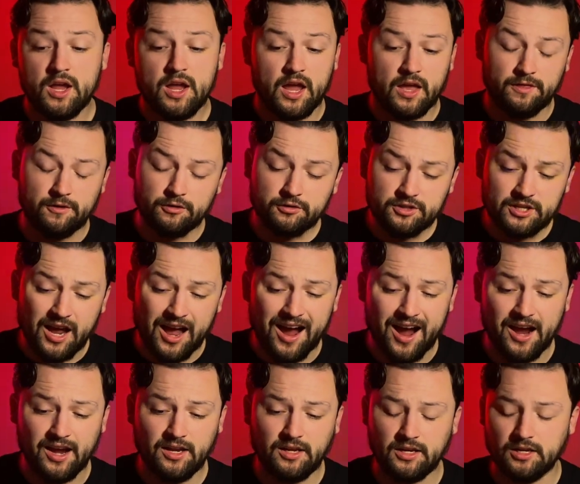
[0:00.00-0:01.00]
And they're
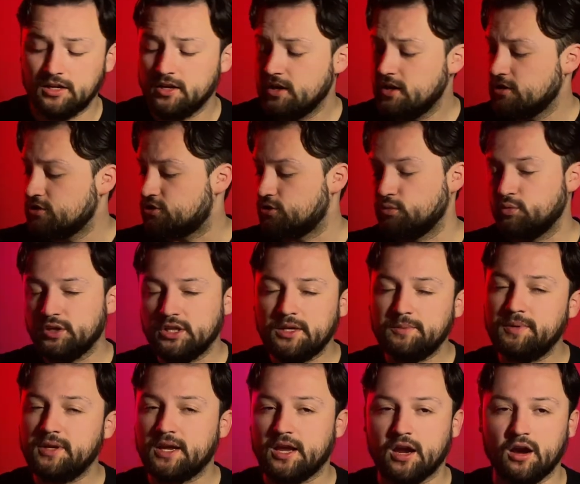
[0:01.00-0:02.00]
tiny, so really
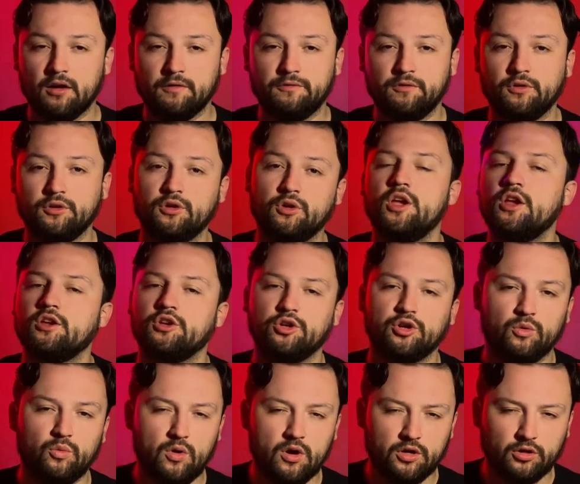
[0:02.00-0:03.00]
be careful. You
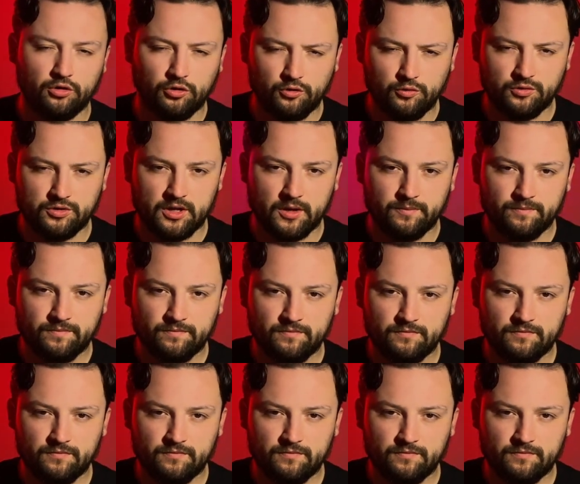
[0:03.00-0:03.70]
don't want to lose them.